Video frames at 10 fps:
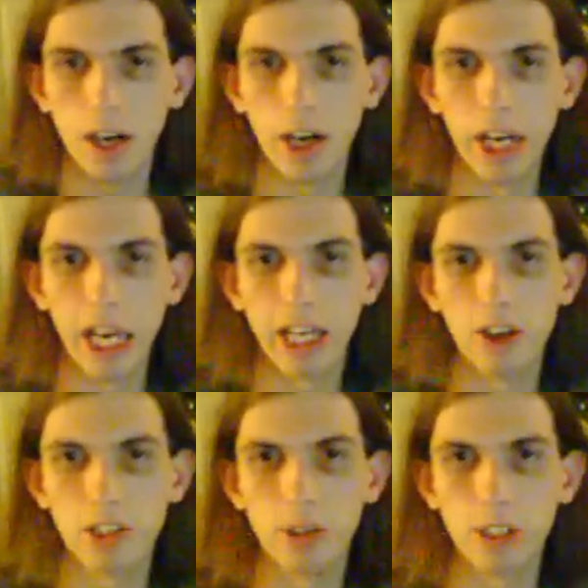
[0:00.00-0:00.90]
It
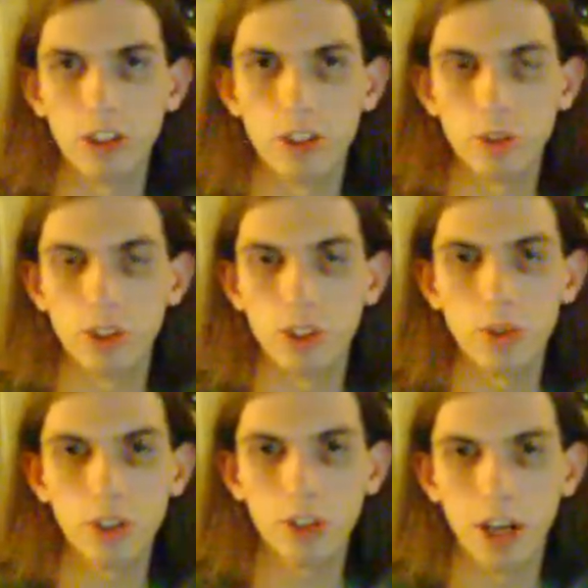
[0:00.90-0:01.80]
also introduced
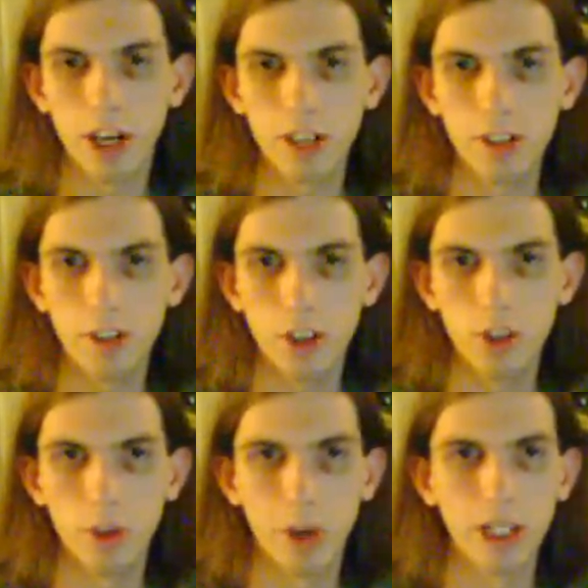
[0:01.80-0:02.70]
Unicron,
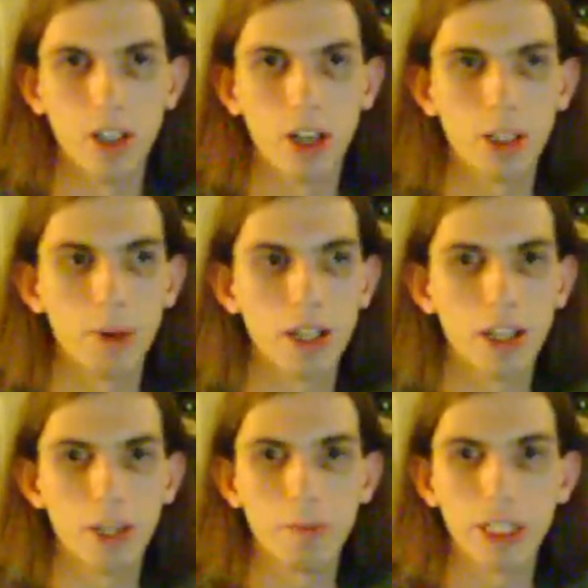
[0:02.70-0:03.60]
who I talked about a
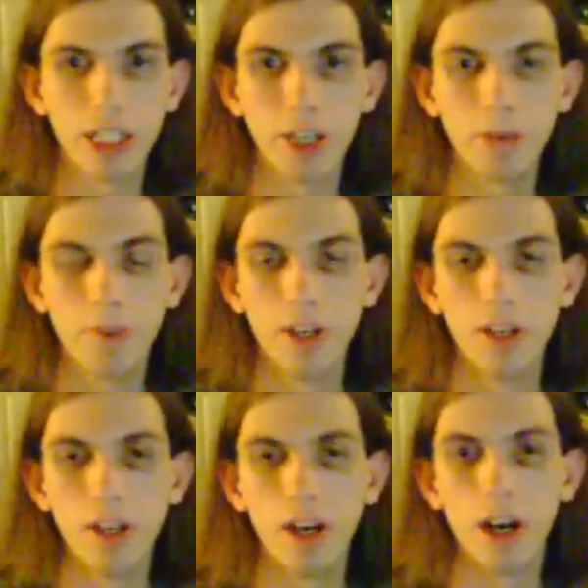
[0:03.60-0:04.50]
little bit ago,
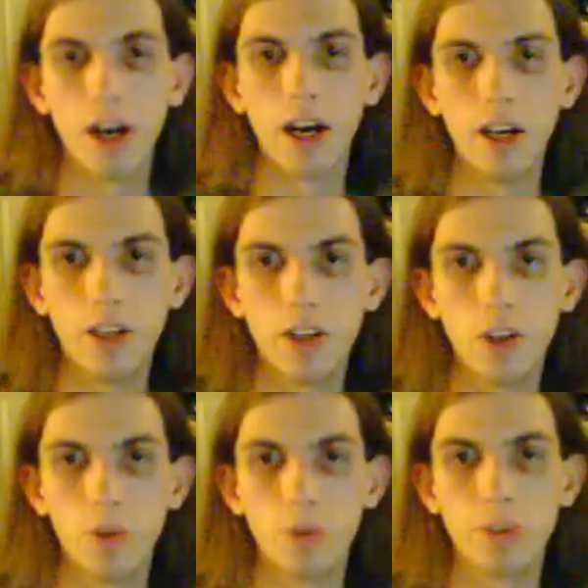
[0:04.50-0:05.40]

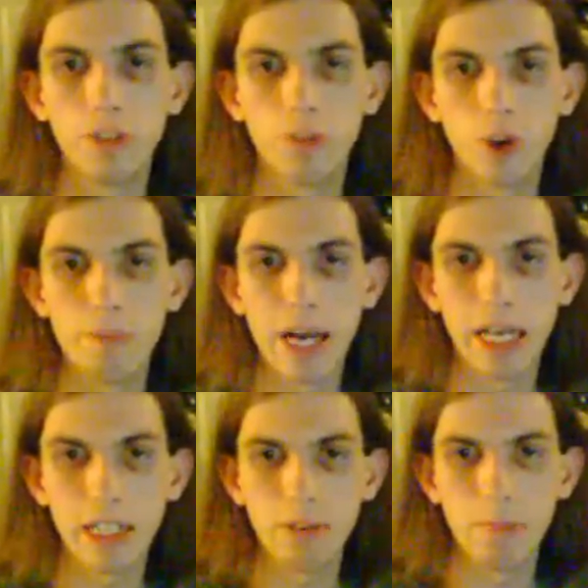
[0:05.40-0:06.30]
who
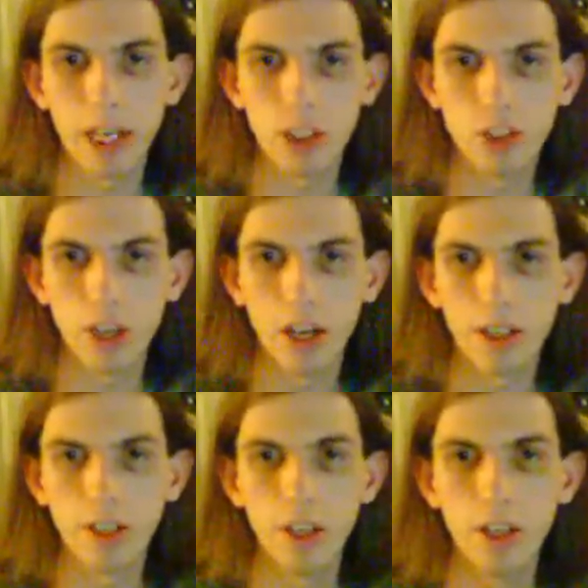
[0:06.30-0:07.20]
reformatted
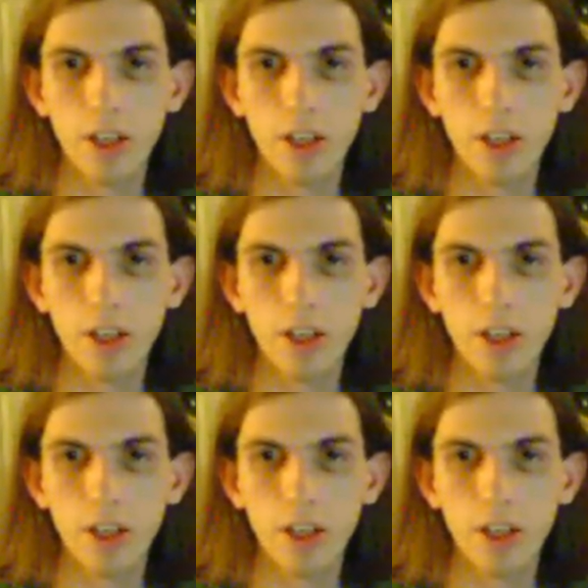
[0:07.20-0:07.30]
Megatron